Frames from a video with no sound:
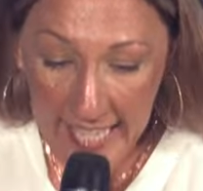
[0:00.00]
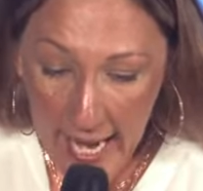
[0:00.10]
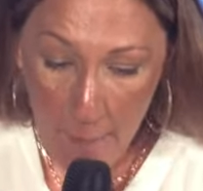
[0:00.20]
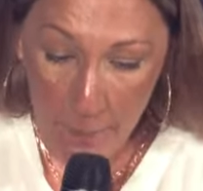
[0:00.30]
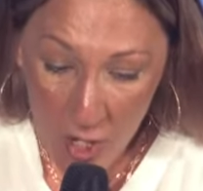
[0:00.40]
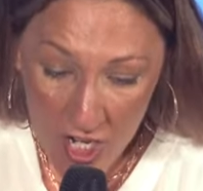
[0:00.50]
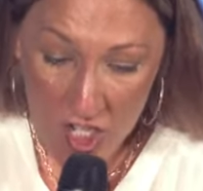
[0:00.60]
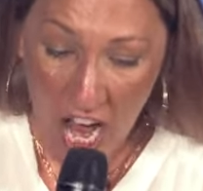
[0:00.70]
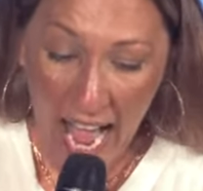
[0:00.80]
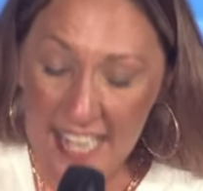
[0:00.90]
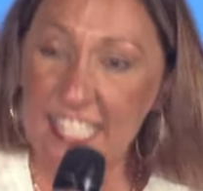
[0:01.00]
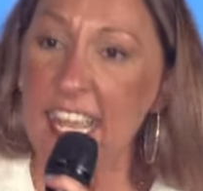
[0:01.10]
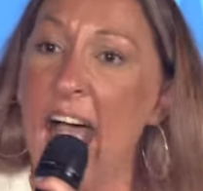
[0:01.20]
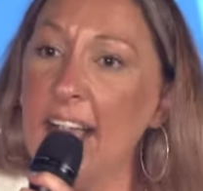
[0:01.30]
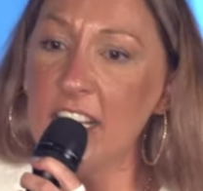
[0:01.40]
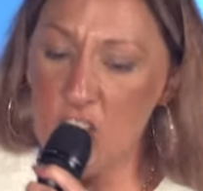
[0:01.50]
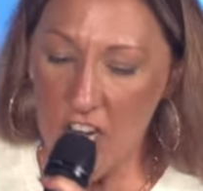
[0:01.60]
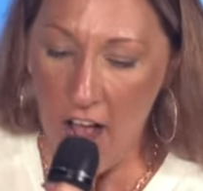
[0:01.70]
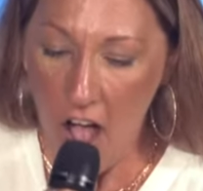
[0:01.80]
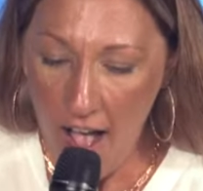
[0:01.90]
can't push
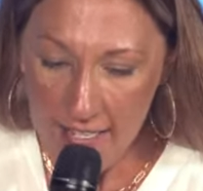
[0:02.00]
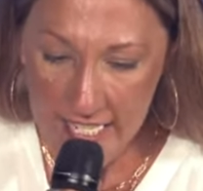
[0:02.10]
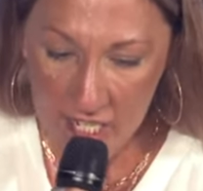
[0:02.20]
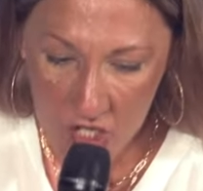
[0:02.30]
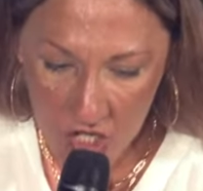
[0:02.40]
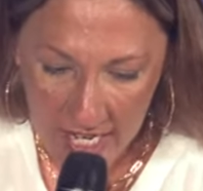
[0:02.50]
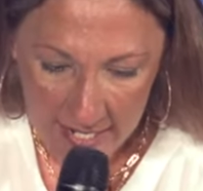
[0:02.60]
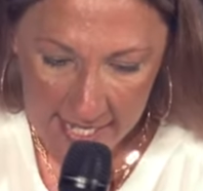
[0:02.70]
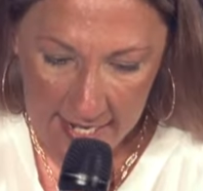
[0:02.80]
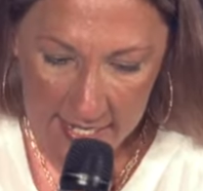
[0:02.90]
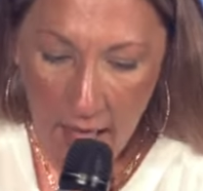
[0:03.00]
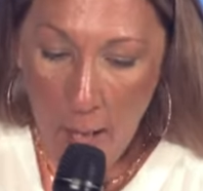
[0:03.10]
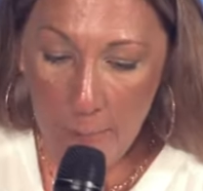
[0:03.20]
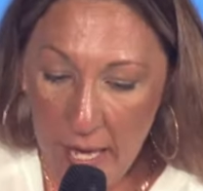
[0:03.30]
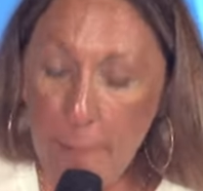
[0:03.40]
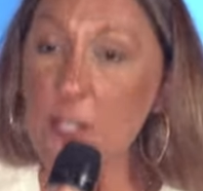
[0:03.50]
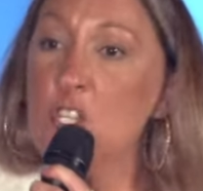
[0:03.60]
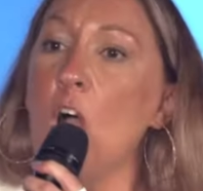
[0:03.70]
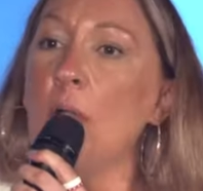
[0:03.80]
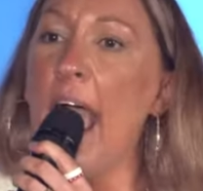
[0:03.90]
ideology onto Jesus. People
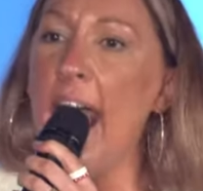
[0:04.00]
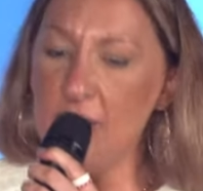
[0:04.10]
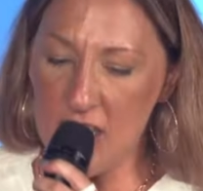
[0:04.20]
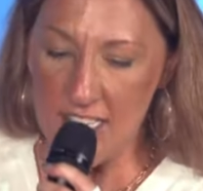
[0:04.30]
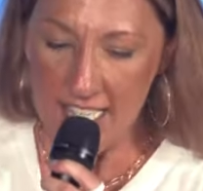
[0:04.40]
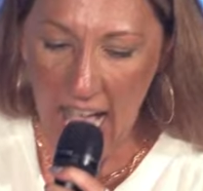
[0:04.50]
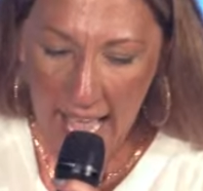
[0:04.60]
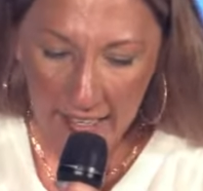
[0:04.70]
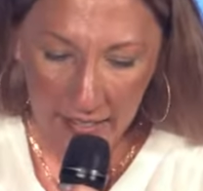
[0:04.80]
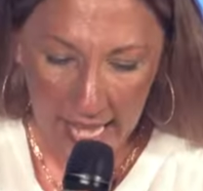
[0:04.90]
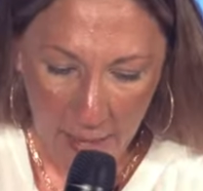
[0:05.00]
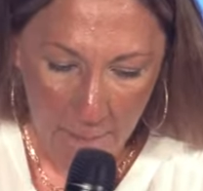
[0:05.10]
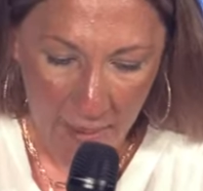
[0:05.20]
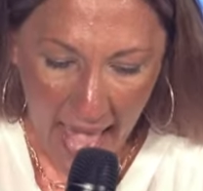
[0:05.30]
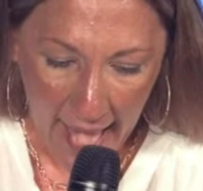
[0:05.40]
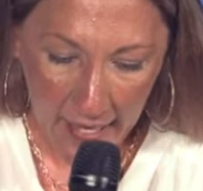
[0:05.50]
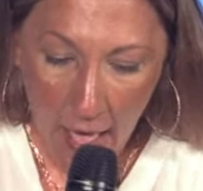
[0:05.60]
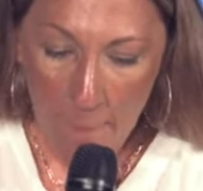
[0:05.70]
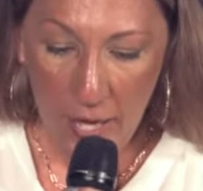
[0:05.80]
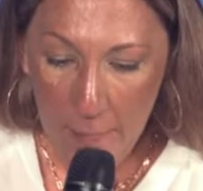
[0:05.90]
don't have to dial him
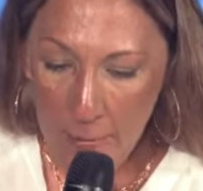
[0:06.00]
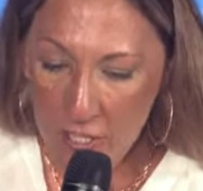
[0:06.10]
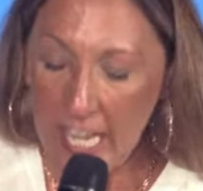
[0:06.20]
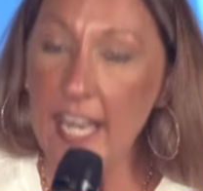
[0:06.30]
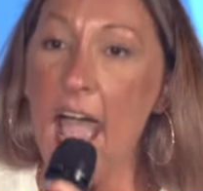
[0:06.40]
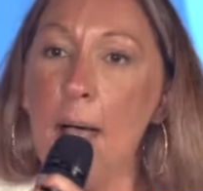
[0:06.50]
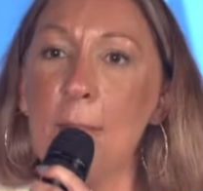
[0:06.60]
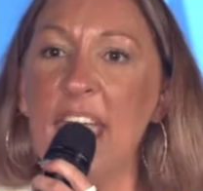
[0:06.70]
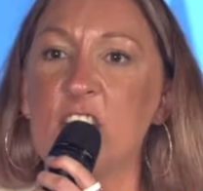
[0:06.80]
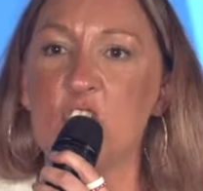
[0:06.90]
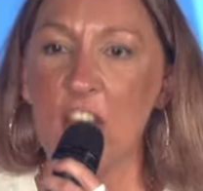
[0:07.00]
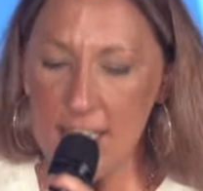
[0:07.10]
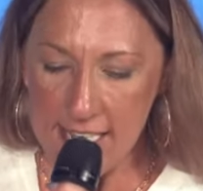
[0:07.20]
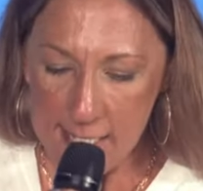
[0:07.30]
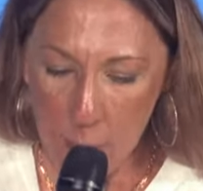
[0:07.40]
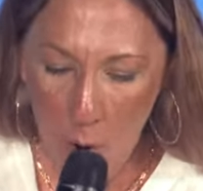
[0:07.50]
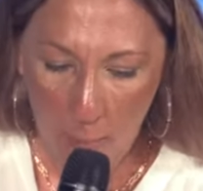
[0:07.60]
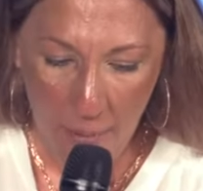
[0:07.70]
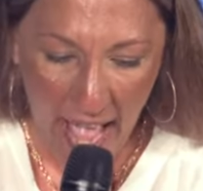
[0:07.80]
back. People cannot make Jesus more